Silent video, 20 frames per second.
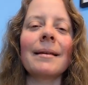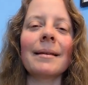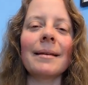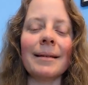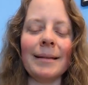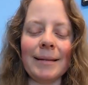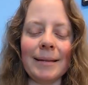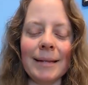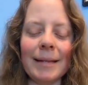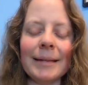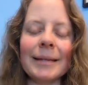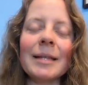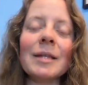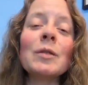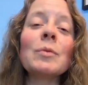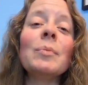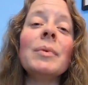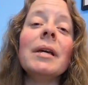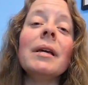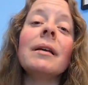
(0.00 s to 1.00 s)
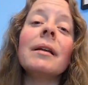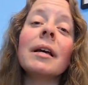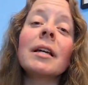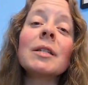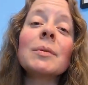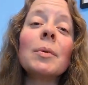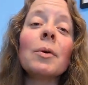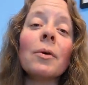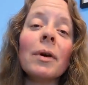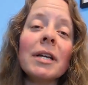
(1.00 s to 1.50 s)
And let this be an
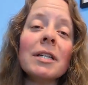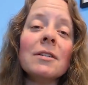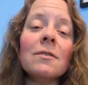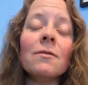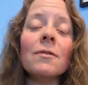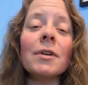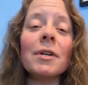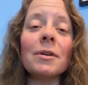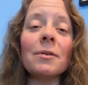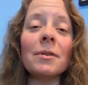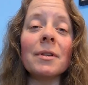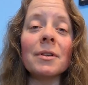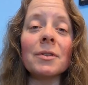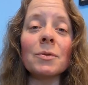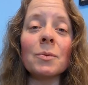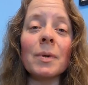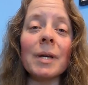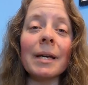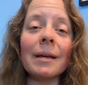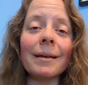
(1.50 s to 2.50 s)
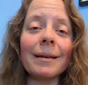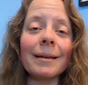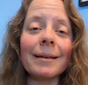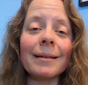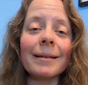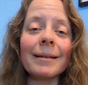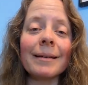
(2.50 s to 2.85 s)
exploration for you this week.